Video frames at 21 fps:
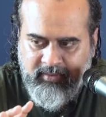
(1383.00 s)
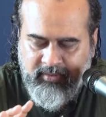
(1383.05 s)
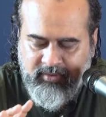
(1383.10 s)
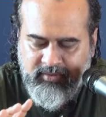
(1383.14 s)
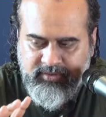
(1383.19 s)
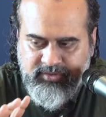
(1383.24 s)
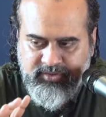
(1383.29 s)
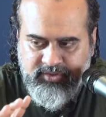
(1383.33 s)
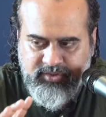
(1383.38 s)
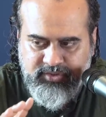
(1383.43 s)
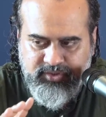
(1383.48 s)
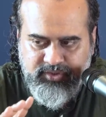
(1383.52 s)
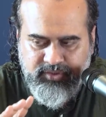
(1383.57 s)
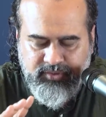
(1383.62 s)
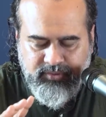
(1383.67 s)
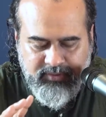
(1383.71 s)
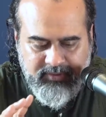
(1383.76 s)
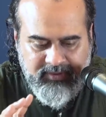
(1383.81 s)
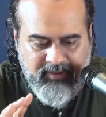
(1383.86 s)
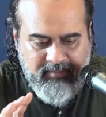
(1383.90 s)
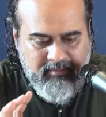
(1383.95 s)

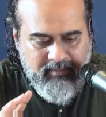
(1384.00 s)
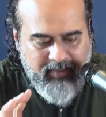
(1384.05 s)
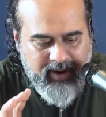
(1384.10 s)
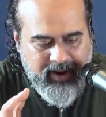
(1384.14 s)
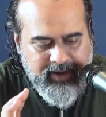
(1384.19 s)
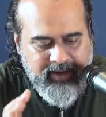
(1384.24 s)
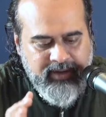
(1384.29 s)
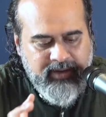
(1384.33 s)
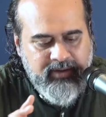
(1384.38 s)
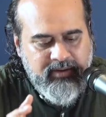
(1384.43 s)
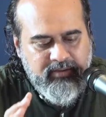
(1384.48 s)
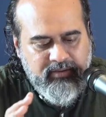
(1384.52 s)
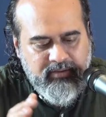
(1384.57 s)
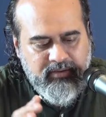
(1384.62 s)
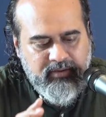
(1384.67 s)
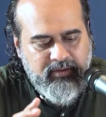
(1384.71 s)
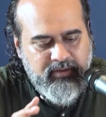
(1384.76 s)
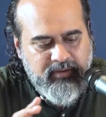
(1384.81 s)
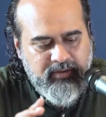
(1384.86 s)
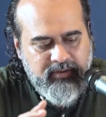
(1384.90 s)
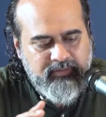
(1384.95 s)
constitute the mind
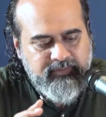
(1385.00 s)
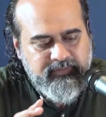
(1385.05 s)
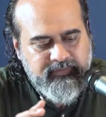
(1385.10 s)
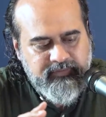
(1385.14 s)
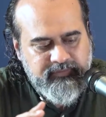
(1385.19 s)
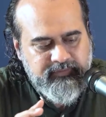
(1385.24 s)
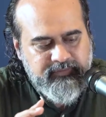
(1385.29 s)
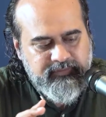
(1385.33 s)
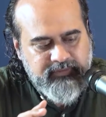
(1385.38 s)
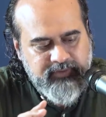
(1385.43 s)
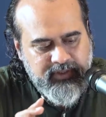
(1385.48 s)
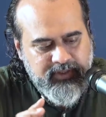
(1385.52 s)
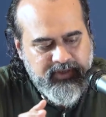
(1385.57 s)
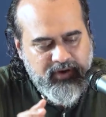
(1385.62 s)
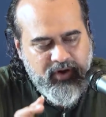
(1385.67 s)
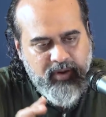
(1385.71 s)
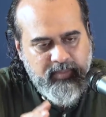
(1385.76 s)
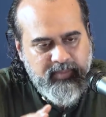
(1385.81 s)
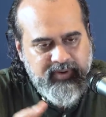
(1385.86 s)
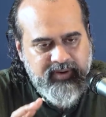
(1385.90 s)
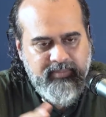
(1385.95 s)
of the
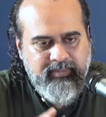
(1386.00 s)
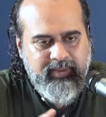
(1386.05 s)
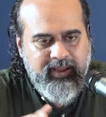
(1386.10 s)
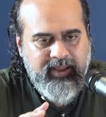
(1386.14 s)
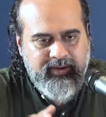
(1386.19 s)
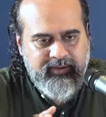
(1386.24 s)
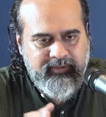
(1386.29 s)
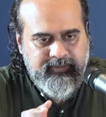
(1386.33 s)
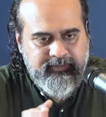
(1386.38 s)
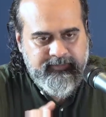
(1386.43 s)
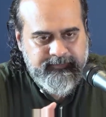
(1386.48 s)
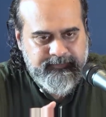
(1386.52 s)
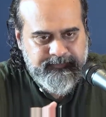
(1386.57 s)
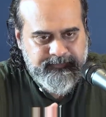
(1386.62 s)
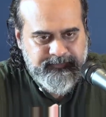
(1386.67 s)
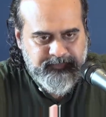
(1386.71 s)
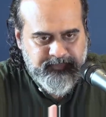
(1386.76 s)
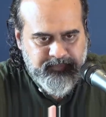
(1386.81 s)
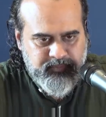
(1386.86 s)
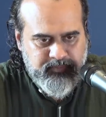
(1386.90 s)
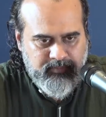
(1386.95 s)
common man.
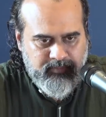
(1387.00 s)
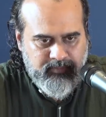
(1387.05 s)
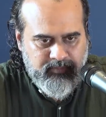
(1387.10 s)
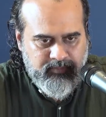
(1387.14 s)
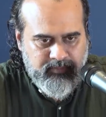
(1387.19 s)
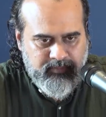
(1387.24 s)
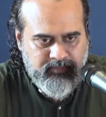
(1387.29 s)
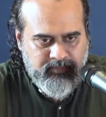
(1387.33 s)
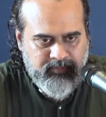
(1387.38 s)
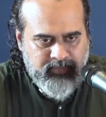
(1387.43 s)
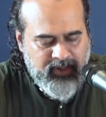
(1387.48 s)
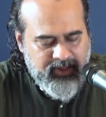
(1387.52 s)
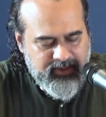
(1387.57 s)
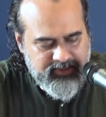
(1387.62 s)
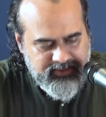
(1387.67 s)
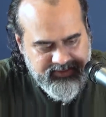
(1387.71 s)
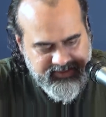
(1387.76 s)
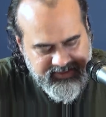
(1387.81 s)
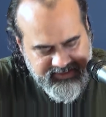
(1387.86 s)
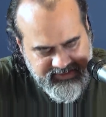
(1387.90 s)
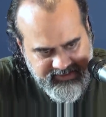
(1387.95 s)

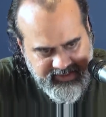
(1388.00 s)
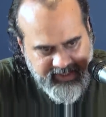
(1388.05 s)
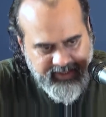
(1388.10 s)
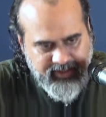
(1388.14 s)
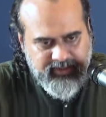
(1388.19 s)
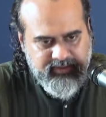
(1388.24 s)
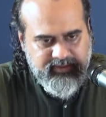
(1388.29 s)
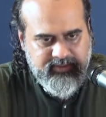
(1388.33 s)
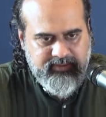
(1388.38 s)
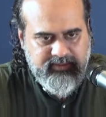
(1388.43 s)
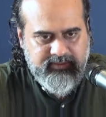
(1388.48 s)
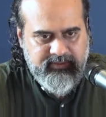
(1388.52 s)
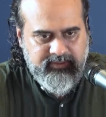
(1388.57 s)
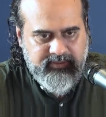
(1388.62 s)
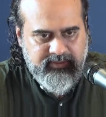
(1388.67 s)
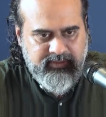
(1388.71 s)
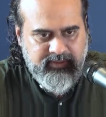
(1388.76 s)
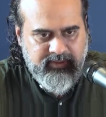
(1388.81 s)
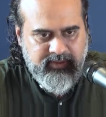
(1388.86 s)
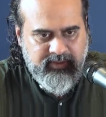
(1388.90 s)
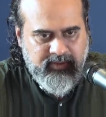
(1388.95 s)
Just think,
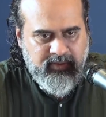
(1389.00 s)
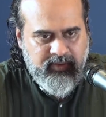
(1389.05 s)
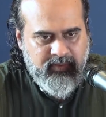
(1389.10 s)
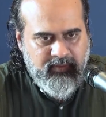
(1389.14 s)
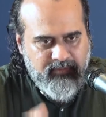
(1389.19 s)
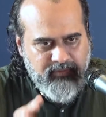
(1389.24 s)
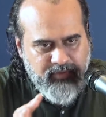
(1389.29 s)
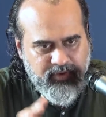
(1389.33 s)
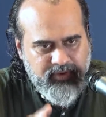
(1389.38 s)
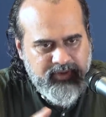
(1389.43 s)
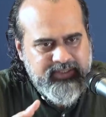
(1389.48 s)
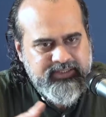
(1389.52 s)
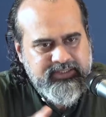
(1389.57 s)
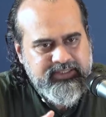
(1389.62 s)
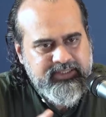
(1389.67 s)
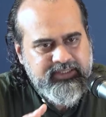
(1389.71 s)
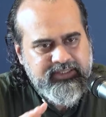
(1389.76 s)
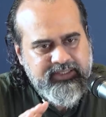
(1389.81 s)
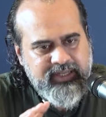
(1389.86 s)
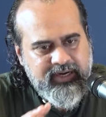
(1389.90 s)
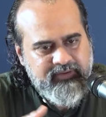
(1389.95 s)
what is
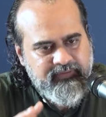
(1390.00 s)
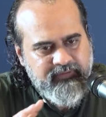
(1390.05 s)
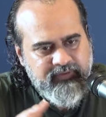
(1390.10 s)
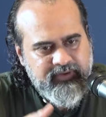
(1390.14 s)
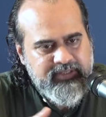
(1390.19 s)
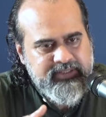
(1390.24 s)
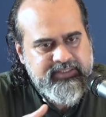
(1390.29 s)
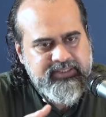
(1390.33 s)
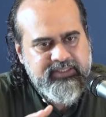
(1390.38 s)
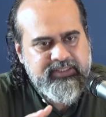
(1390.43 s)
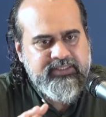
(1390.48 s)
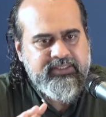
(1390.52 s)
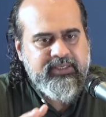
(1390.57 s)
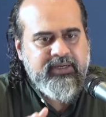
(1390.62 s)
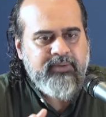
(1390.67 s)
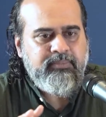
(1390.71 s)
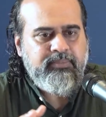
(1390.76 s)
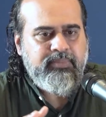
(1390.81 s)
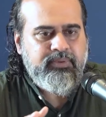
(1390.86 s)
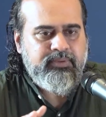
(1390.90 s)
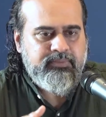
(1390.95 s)
it that fills us
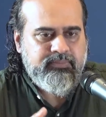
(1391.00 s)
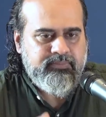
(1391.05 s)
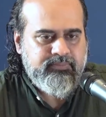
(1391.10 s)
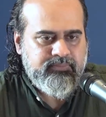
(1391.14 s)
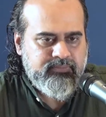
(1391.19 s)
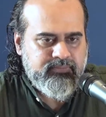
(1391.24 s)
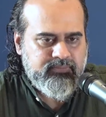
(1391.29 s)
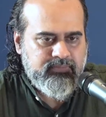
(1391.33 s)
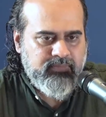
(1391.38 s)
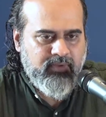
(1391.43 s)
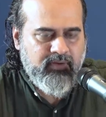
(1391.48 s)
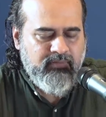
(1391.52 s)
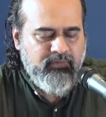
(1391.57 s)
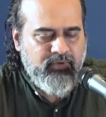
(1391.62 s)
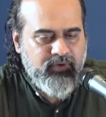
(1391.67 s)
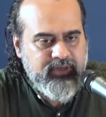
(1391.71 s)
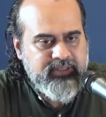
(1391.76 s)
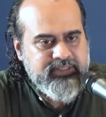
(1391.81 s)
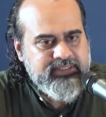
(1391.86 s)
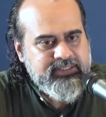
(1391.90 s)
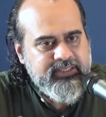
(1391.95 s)
up?
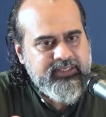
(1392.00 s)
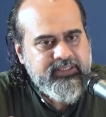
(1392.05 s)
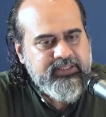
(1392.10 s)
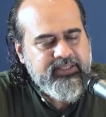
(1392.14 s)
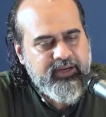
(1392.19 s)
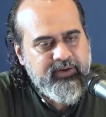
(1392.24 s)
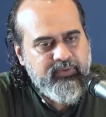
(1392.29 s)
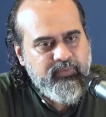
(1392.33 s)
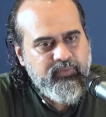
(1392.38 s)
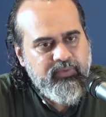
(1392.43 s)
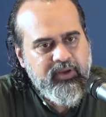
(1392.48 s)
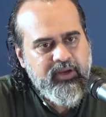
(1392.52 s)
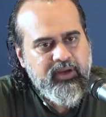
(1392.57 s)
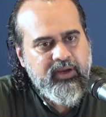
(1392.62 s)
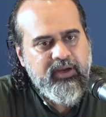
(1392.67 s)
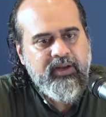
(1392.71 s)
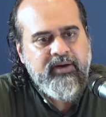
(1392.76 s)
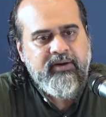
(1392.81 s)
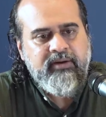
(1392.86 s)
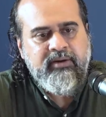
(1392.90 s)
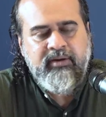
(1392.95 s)
What is it that we
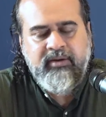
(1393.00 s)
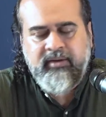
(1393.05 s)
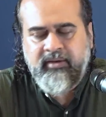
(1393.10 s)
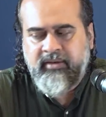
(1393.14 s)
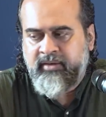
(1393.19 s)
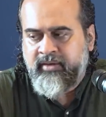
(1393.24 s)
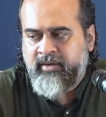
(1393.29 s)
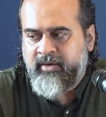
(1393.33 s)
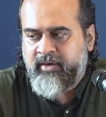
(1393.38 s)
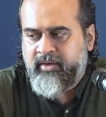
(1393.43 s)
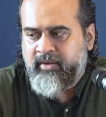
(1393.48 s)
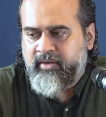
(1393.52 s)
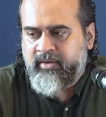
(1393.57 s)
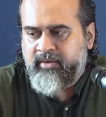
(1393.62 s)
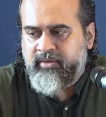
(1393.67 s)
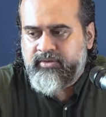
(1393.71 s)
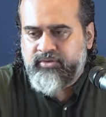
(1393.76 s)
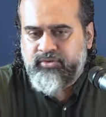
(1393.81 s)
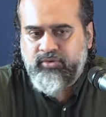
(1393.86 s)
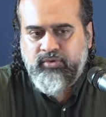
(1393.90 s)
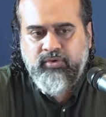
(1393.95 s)
are
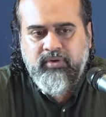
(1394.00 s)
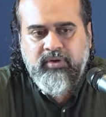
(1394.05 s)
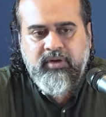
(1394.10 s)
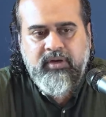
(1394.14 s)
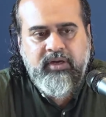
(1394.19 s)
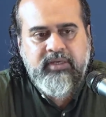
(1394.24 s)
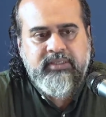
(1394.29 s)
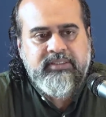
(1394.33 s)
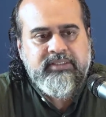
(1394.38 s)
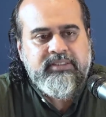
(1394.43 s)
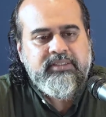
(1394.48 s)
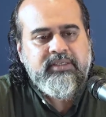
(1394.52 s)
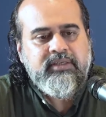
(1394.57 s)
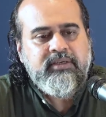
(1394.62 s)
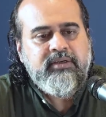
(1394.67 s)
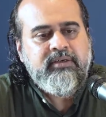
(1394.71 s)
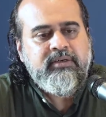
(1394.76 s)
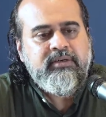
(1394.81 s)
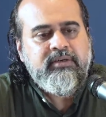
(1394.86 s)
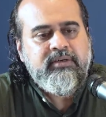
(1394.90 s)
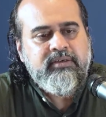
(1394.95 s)
so
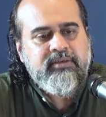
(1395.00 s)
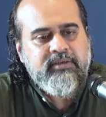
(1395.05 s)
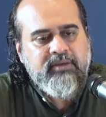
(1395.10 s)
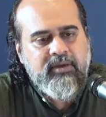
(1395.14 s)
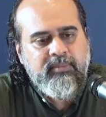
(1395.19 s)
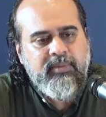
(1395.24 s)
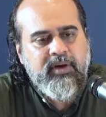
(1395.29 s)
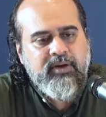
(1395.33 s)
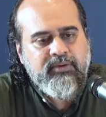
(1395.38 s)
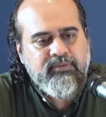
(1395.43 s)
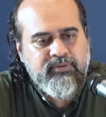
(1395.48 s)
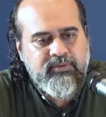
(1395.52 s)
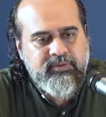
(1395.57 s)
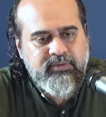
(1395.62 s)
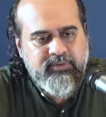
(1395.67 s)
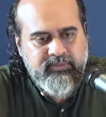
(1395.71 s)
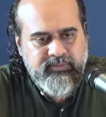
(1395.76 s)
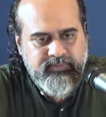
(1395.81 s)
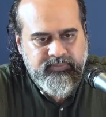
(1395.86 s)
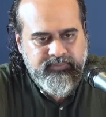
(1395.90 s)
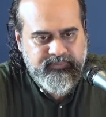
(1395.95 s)
concerned about?
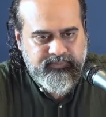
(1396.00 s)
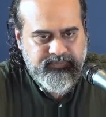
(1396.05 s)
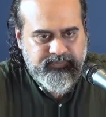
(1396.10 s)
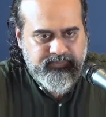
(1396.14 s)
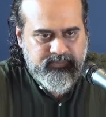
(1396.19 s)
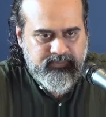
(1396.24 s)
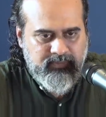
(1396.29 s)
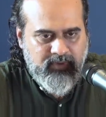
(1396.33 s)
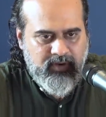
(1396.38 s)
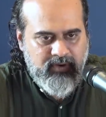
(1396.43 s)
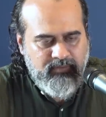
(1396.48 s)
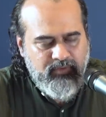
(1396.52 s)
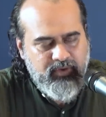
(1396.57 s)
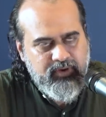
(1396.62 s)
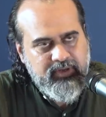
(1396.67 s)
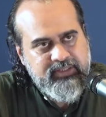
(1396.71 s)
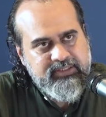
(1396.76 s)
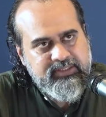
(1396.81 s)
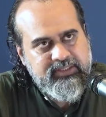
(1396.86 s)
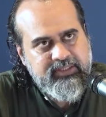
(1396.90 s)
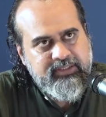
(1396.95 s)
What
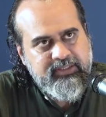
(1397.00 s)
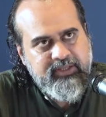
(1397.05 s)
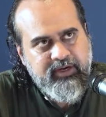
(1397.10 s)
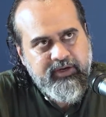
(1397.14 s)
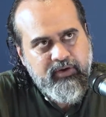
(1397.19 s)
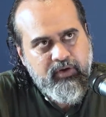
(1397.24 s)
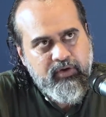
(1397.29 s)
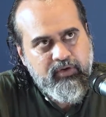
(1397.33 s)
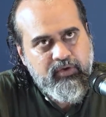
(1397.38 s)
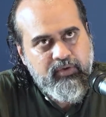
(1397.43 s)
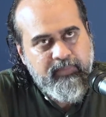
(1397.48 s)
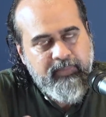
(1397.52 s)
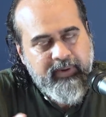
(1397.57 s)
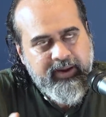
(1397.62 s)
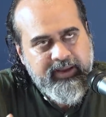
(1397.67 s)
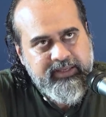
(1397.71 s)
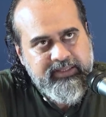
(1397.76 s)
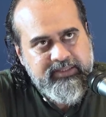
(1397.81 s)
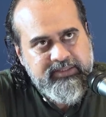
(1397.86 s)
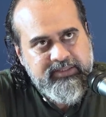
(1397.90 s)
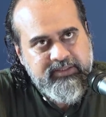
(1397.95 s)
is it that
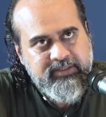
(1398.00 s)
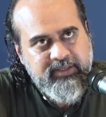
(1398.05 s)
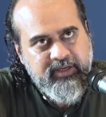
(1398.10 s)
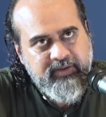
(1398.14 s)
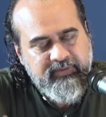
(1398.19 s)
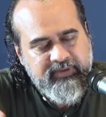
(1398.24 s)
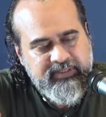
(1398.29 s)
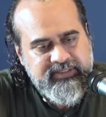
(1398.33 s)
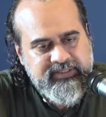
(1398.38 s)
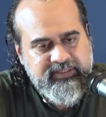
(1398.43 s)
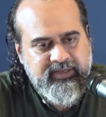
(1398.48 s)
occupies TV